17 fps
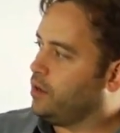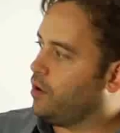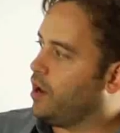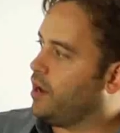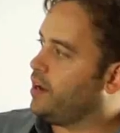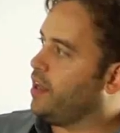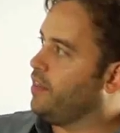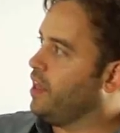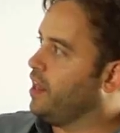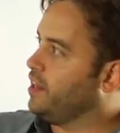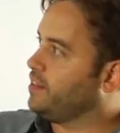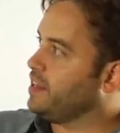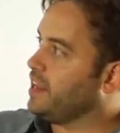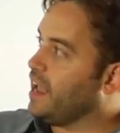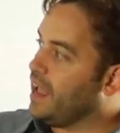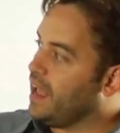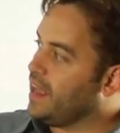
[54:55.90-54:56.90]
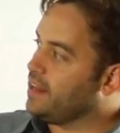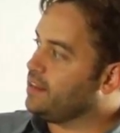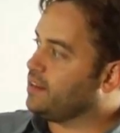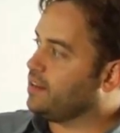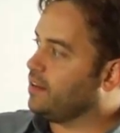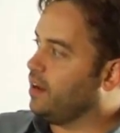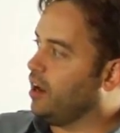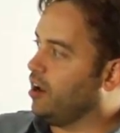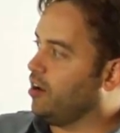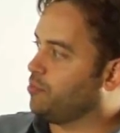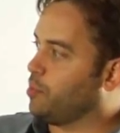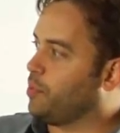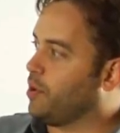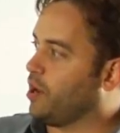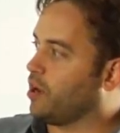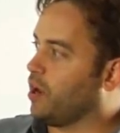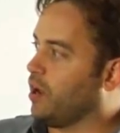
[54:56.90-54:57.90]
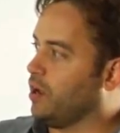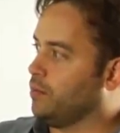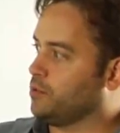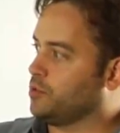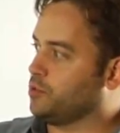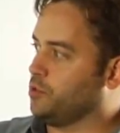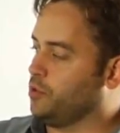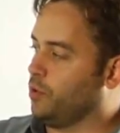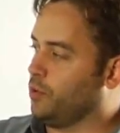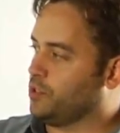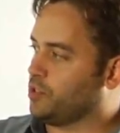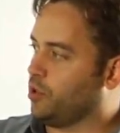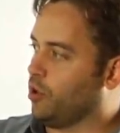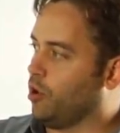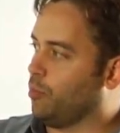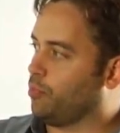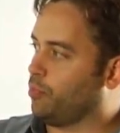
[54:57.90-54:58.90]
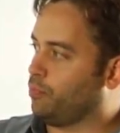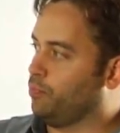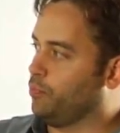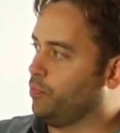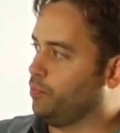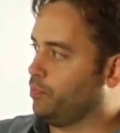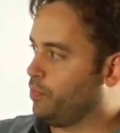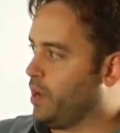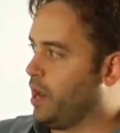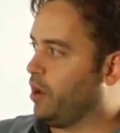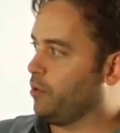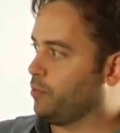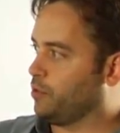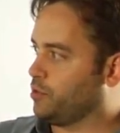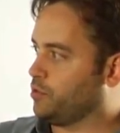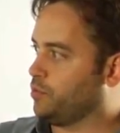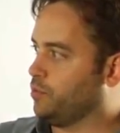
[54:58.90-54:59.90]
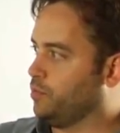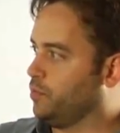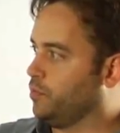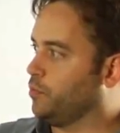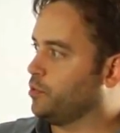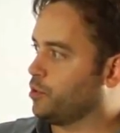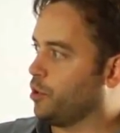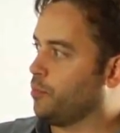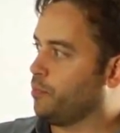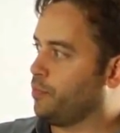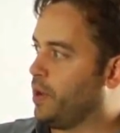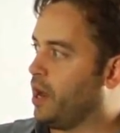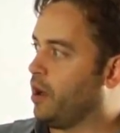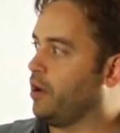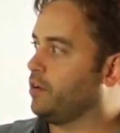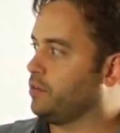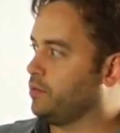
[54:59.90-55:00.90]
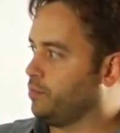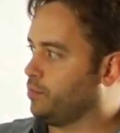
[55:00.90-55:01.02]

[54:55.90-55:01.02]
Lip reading: All right, and then at the end of prepare columns, you always call return parent